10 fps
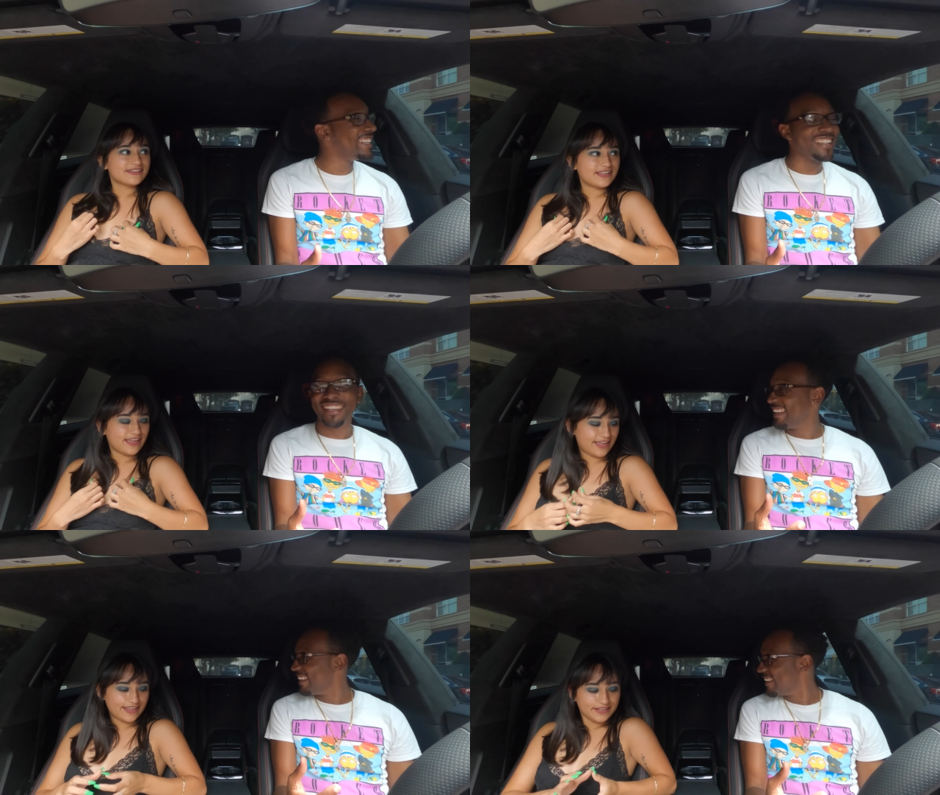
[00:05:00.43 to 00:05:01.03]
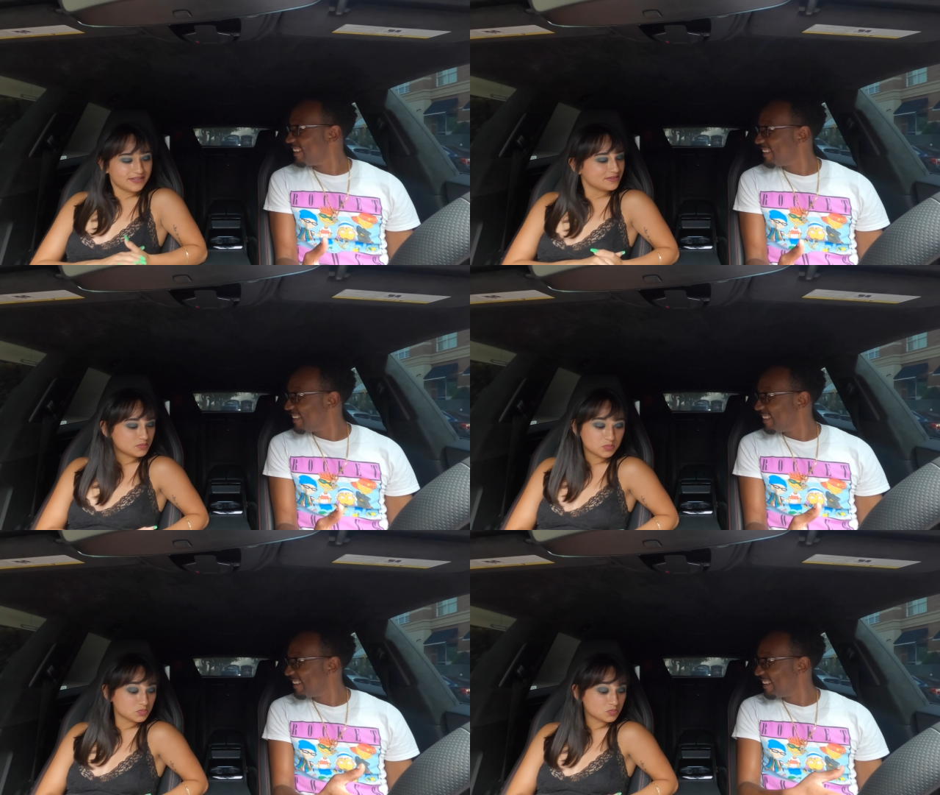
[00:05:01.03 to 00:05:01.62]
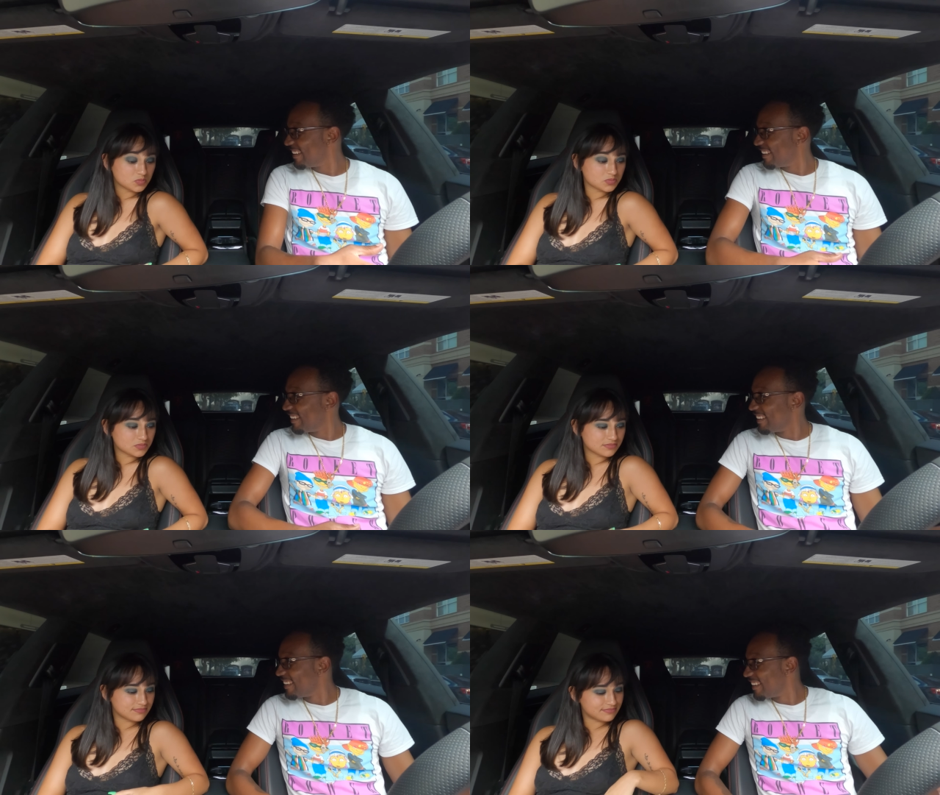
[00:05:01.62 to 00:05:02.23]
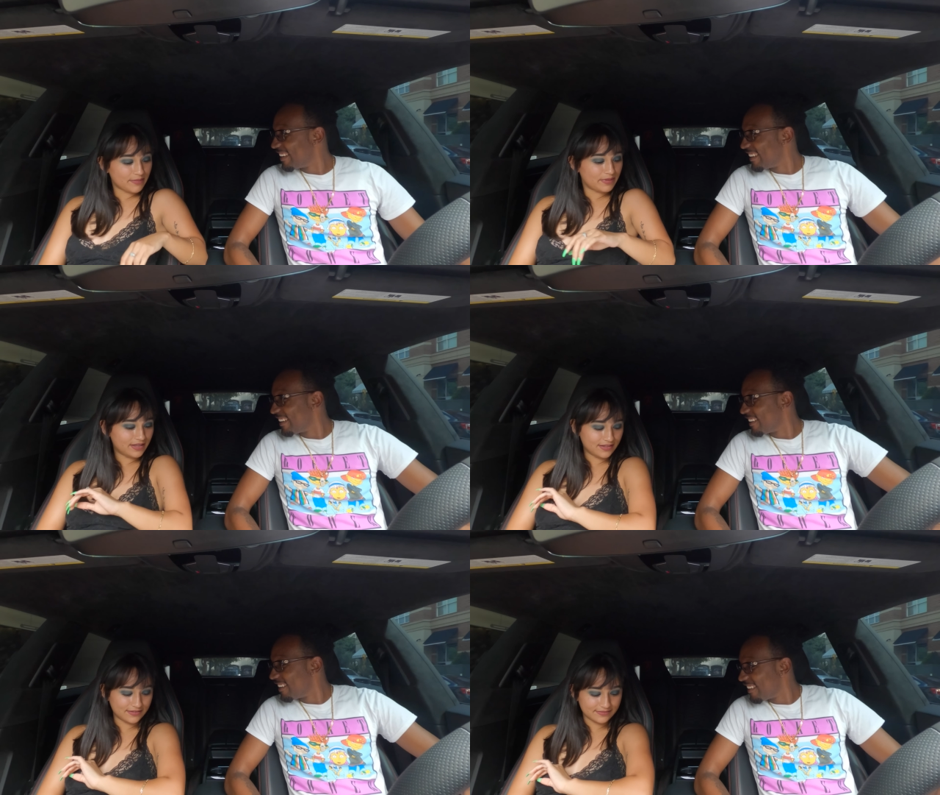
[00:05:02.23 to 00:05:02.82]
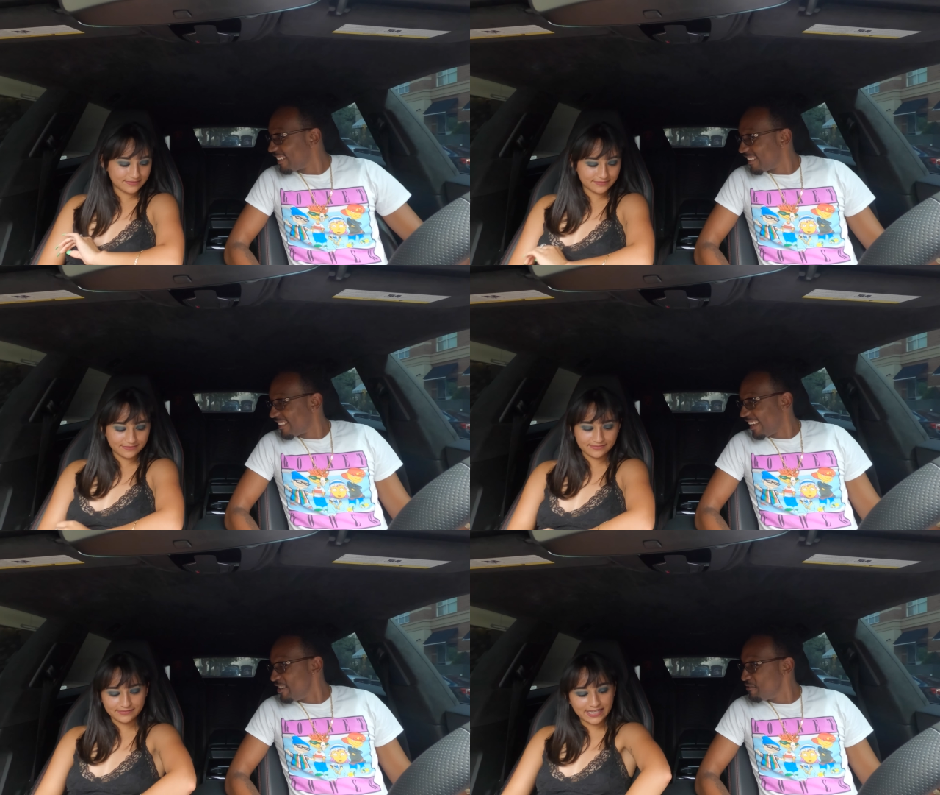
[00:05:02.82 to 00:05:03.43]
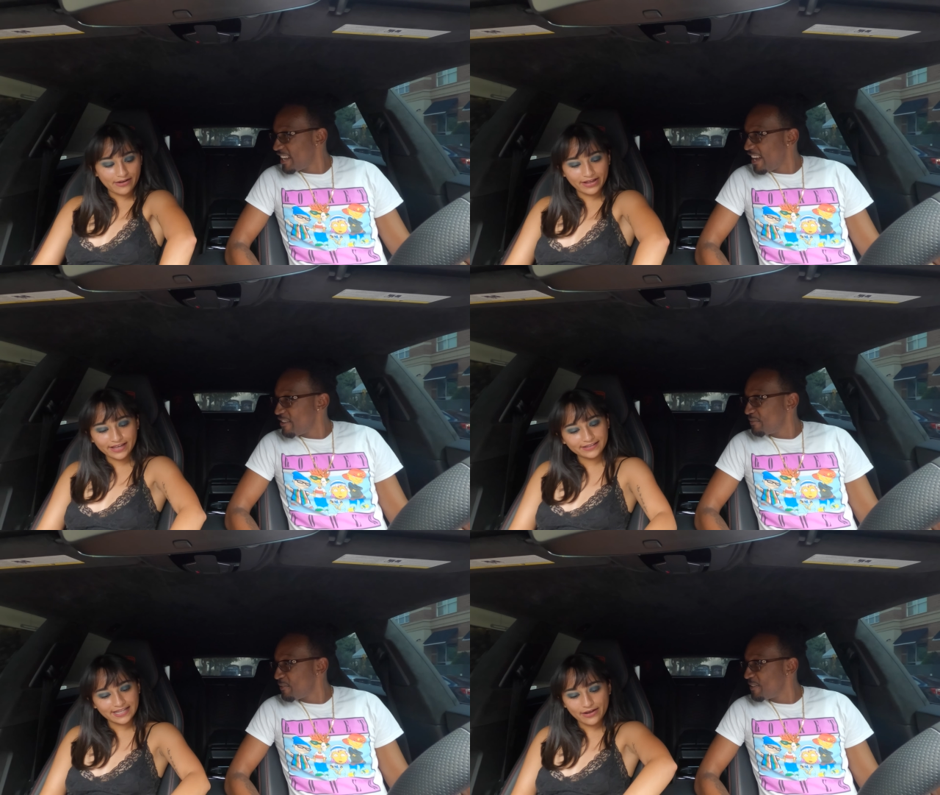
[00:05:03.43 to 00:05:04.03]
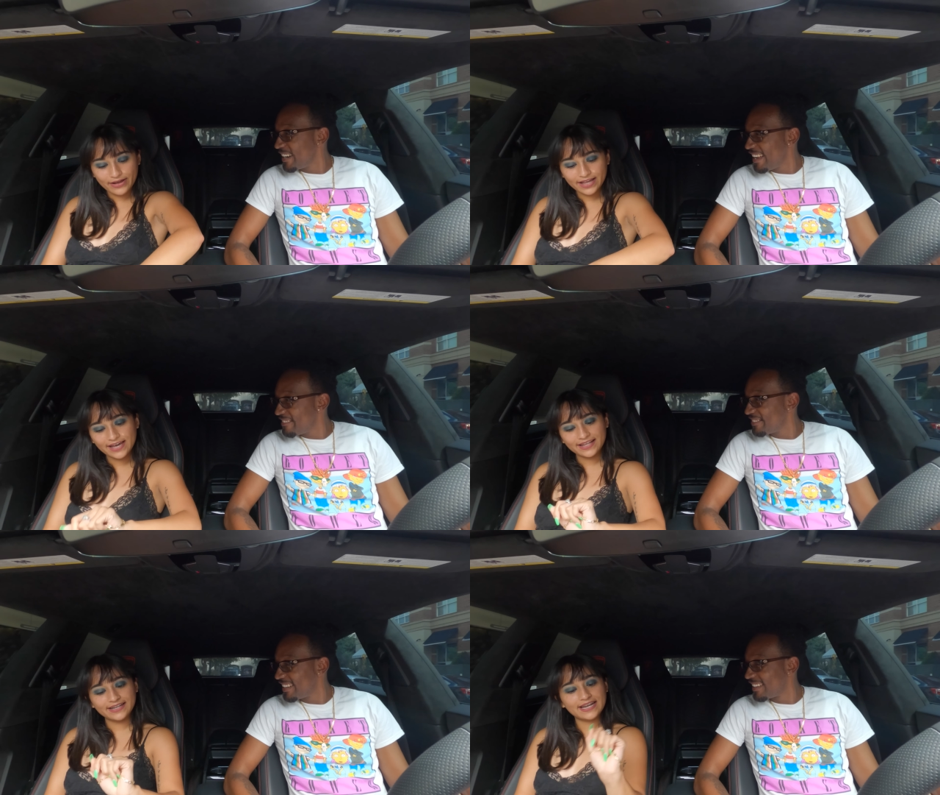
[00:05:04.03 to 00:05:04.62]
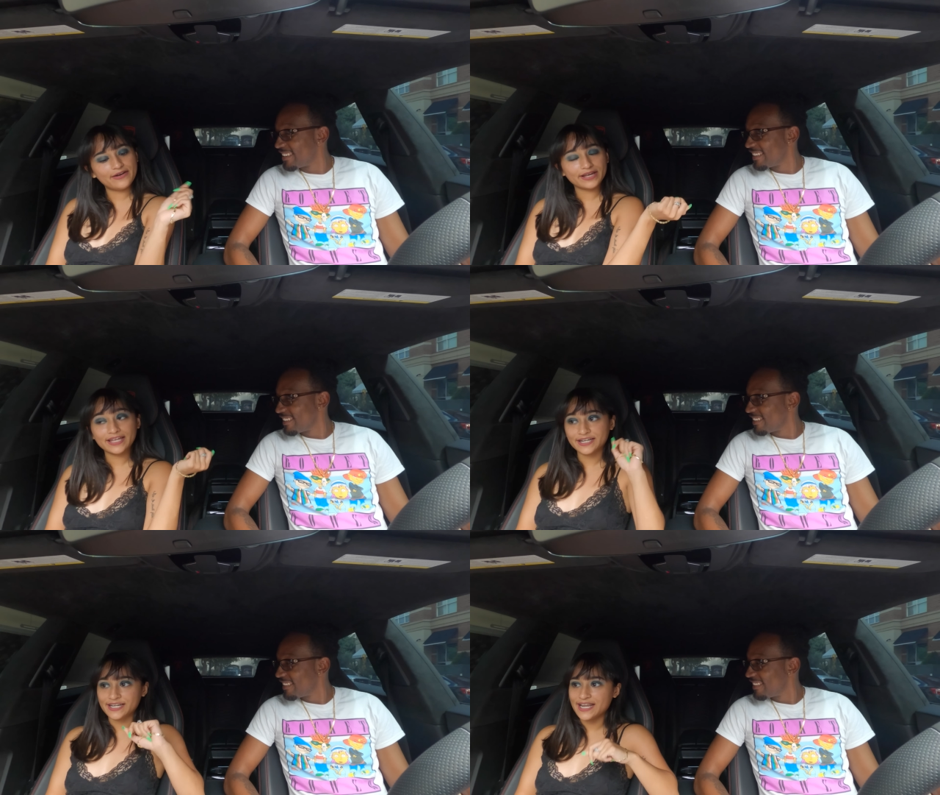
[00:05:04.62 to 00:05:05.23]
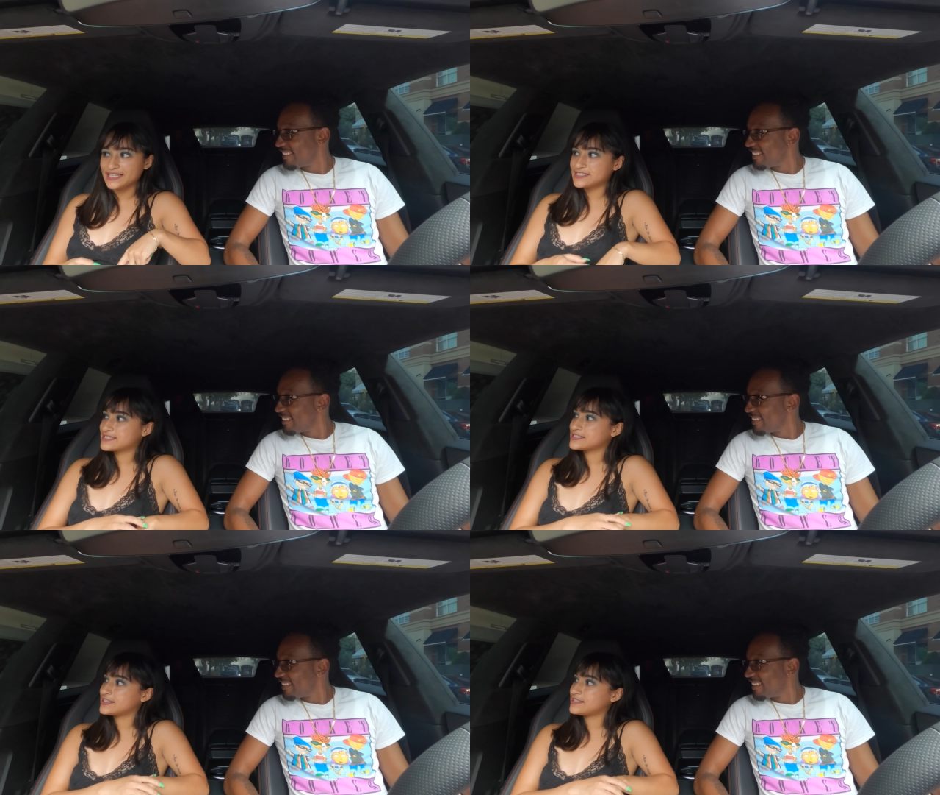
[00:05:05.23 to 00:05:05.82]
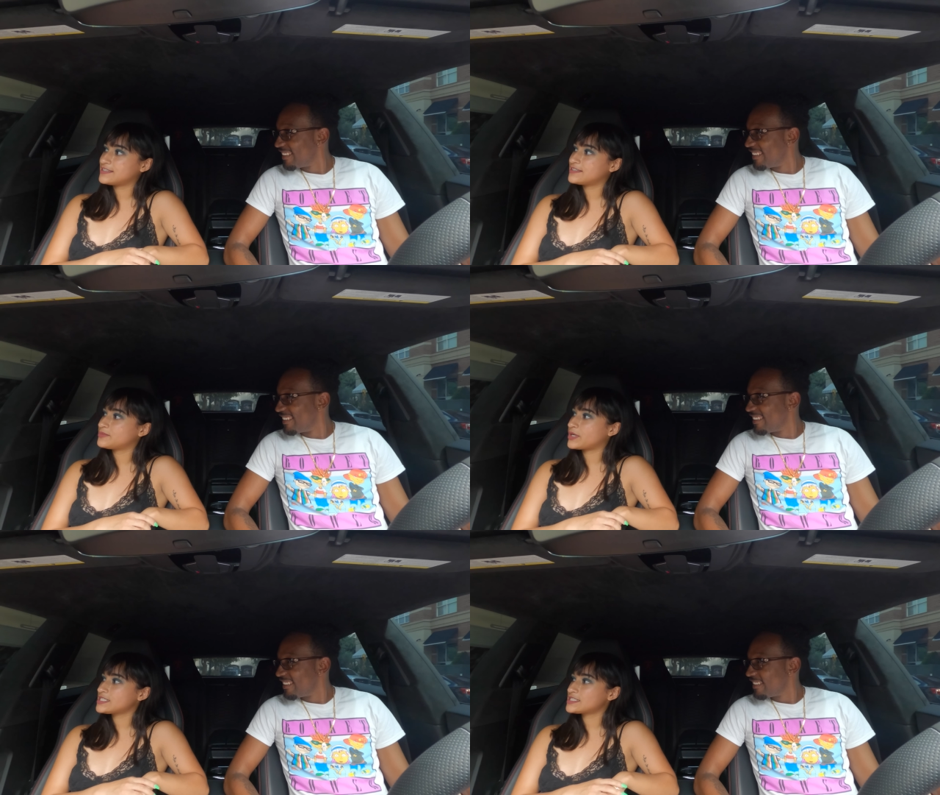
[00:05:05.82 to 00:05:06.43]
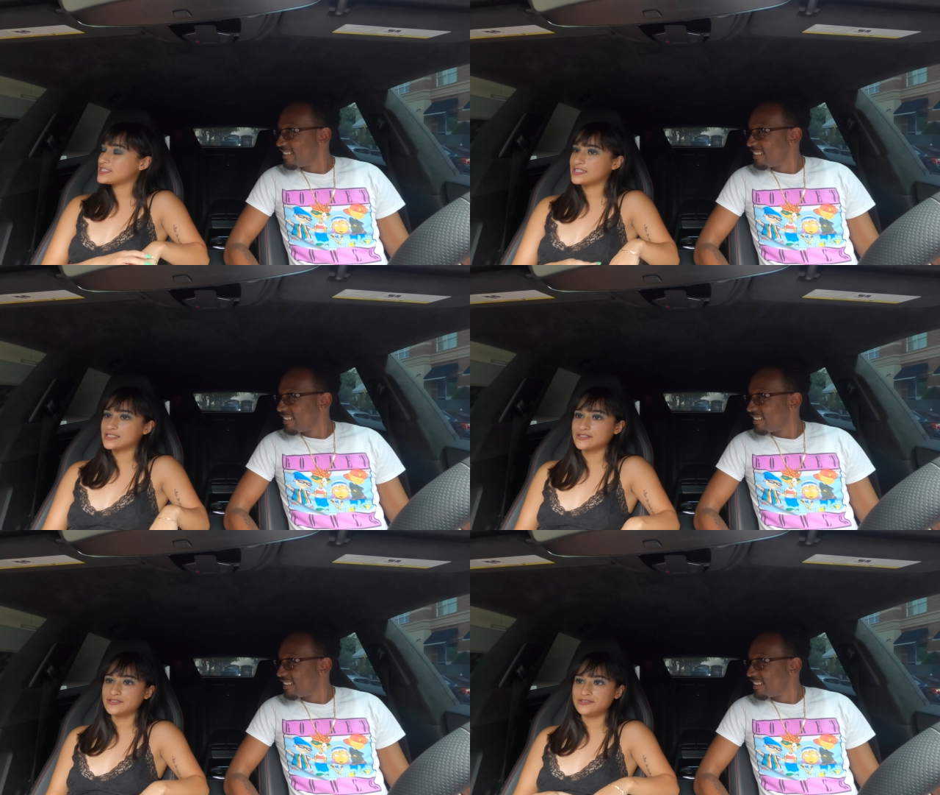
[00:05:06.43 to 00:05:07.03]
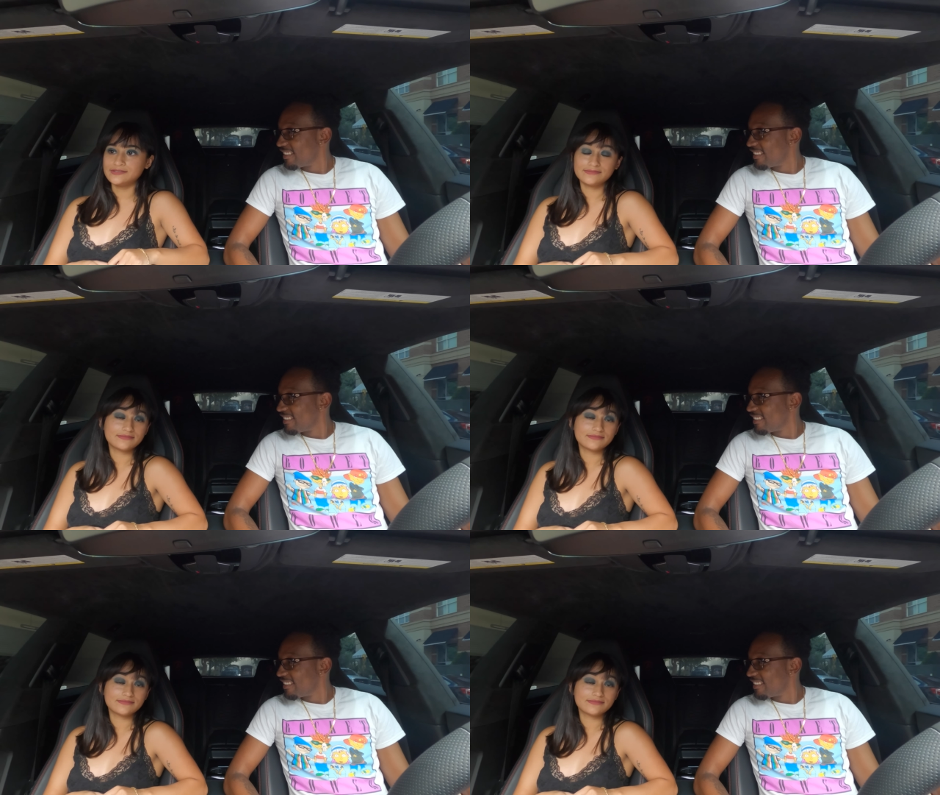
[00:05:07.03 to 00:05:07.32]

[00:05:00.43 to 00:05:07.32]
Speaker 1: okay. I mean and you now down I, for now whatever. a, now I got a nice um, bracelet, so